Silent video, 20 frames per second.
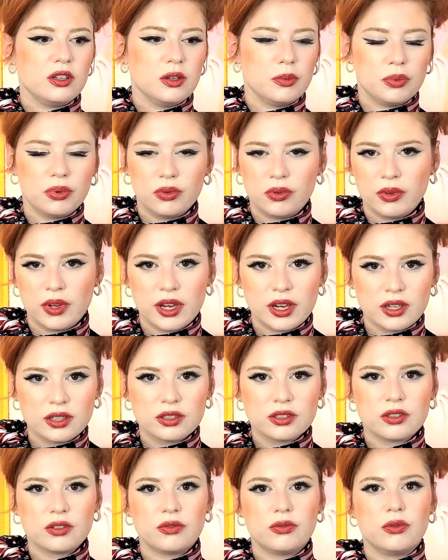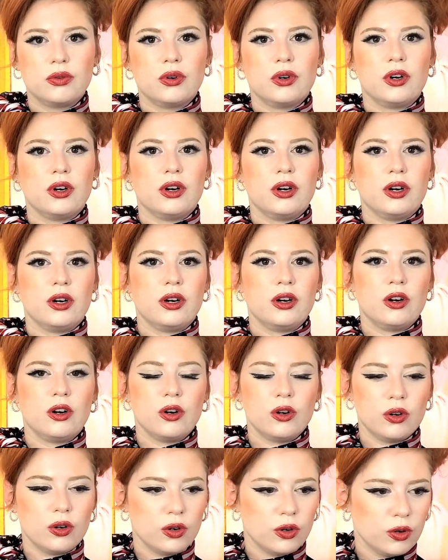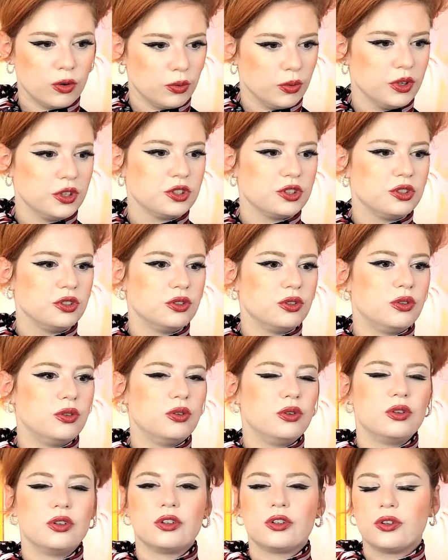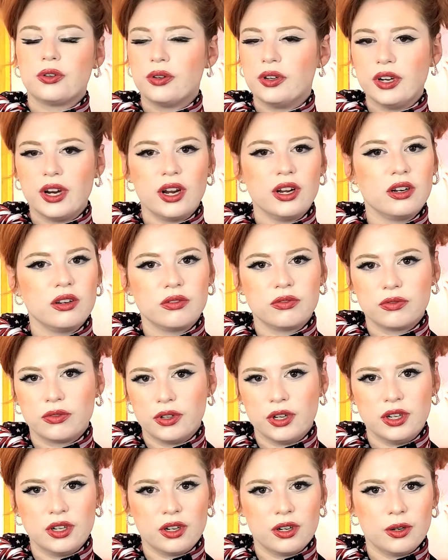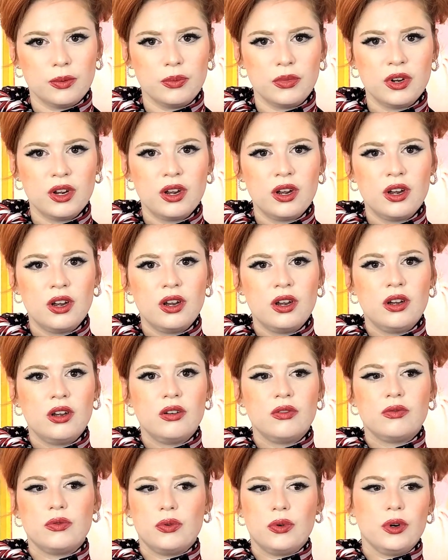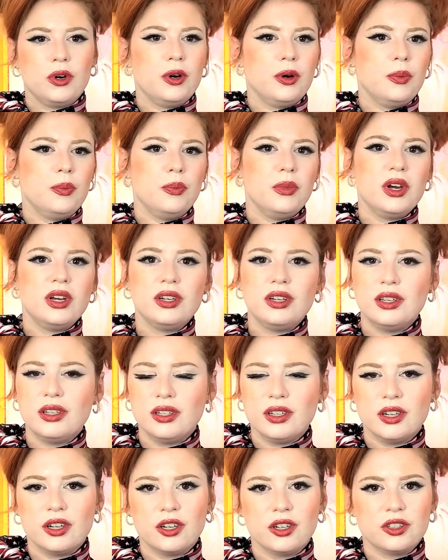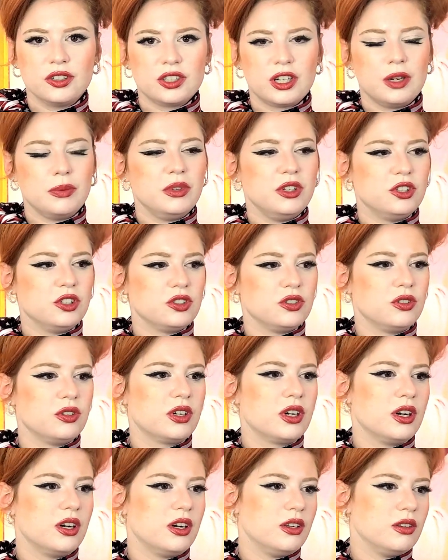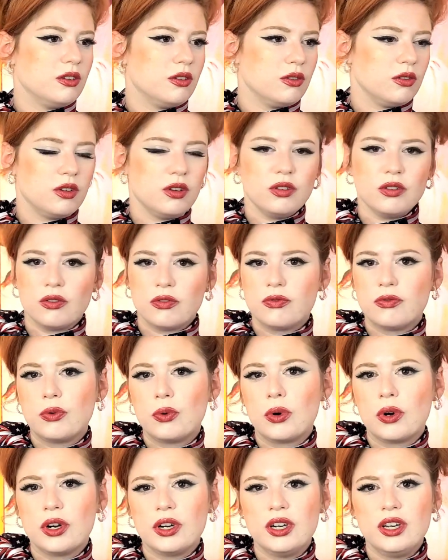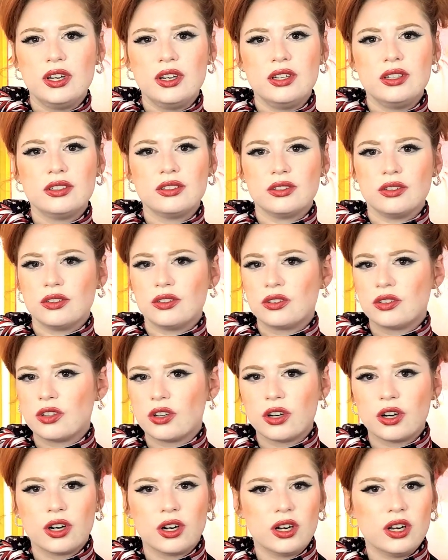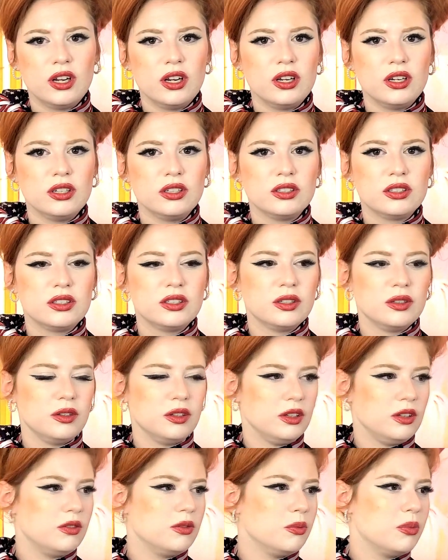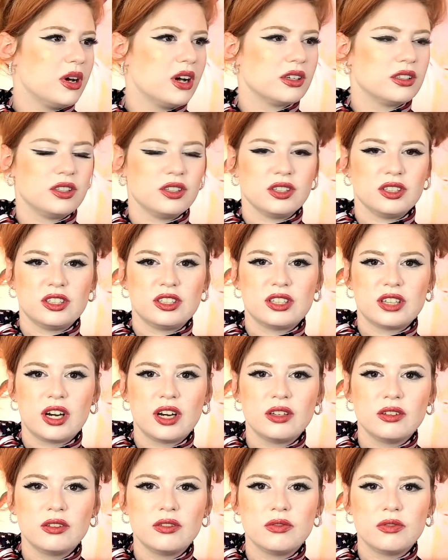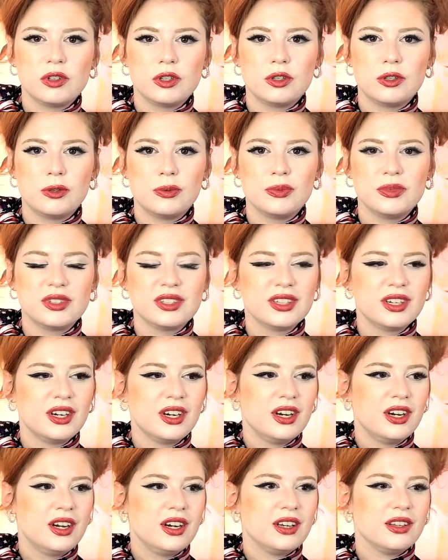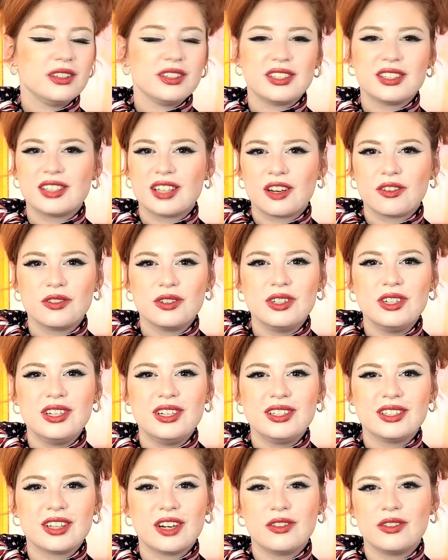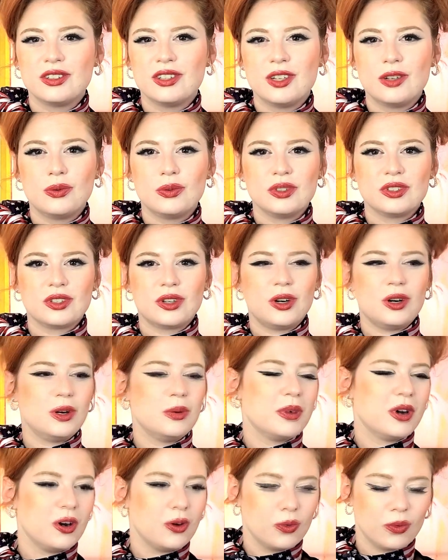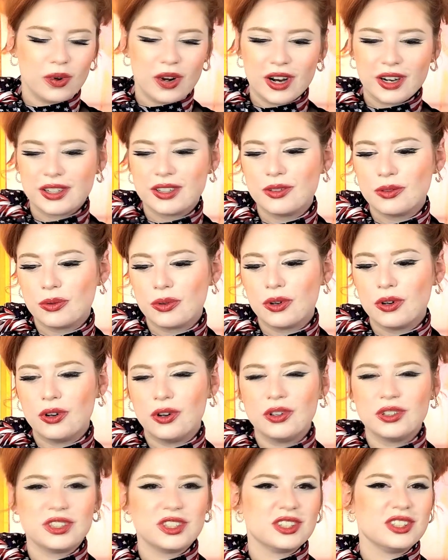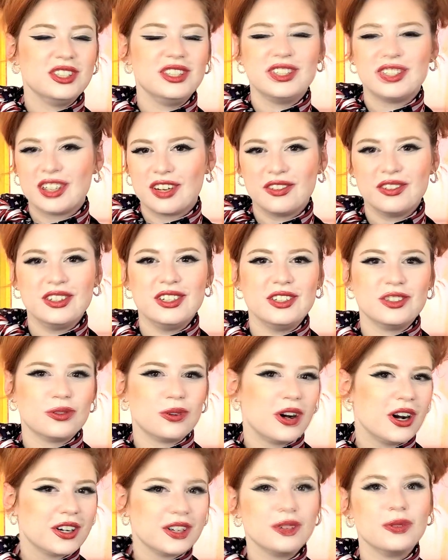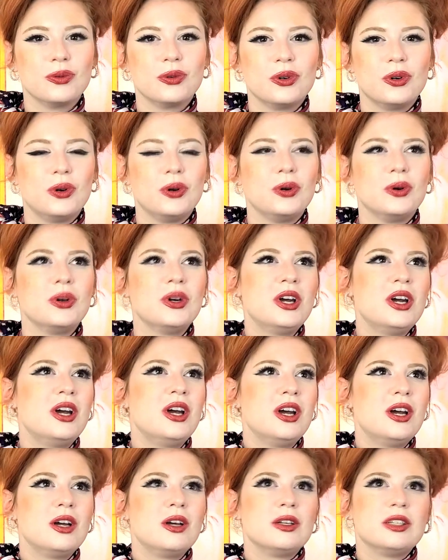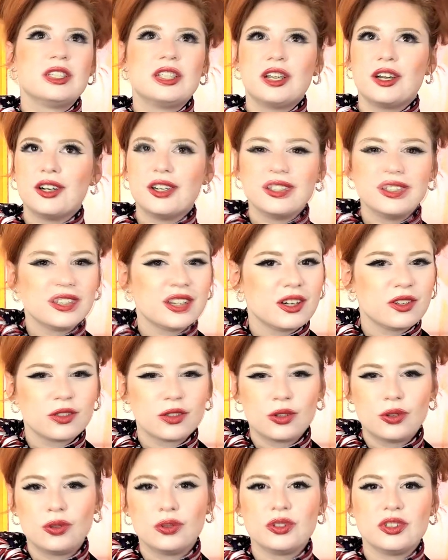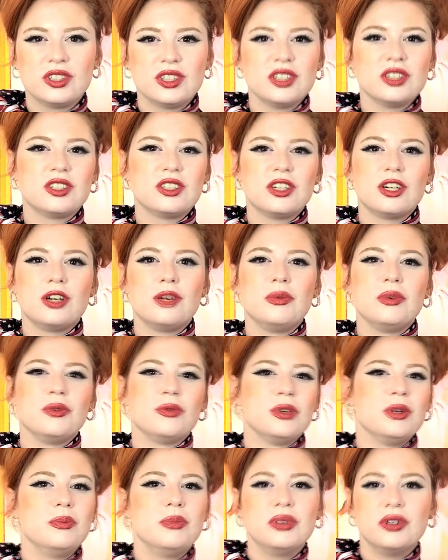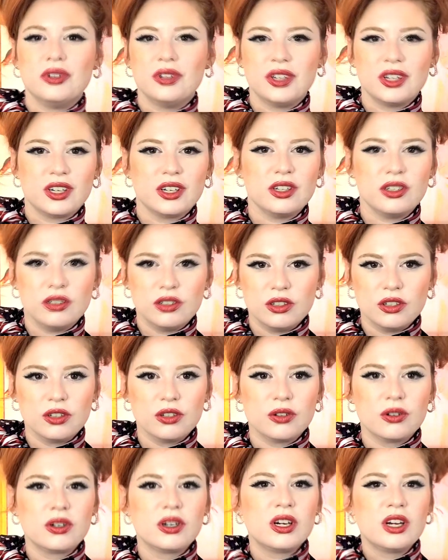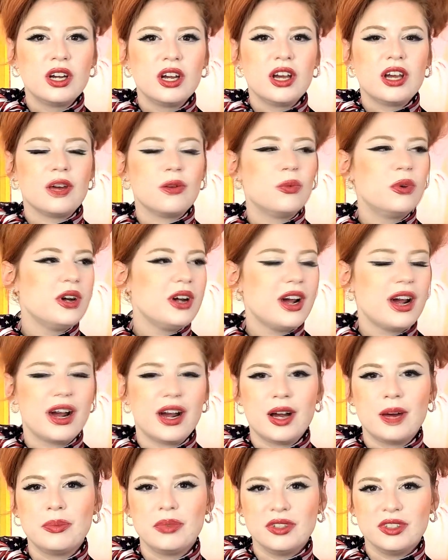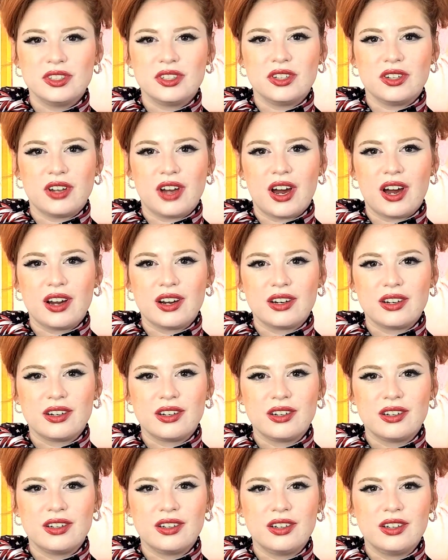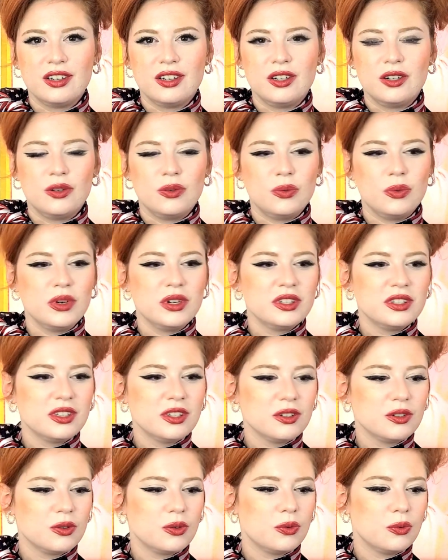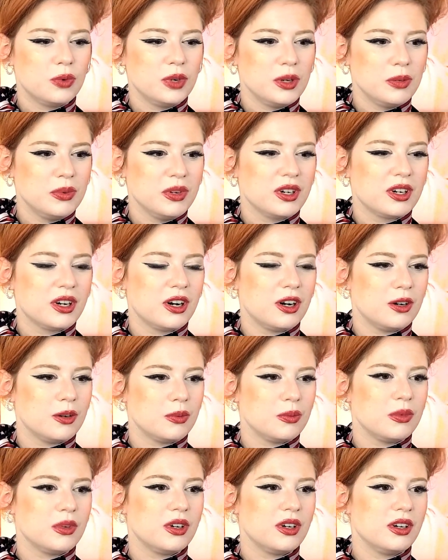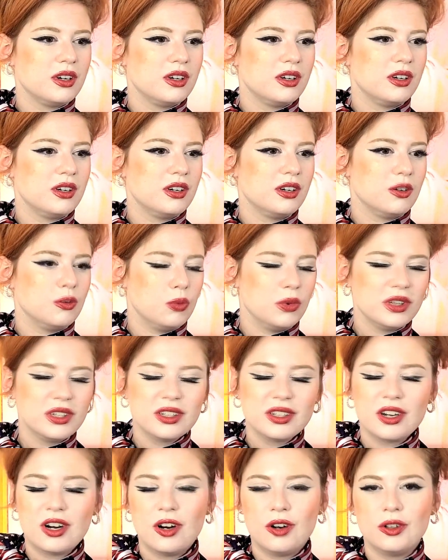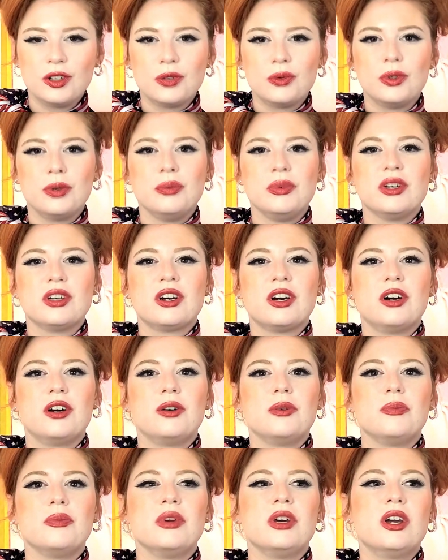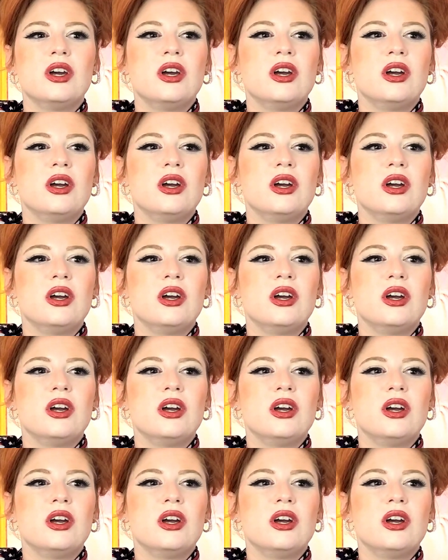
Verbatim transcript: the place for original creative freedom for many years. I mean, just look at it in the in the 40s, the 30s, even back during silent films in the 70s, everything was all about rock and roll, 60s, 70s rock and roll, tearing down the old system and rebuilding it new. And what happened to that? When did we become when did Hollywood become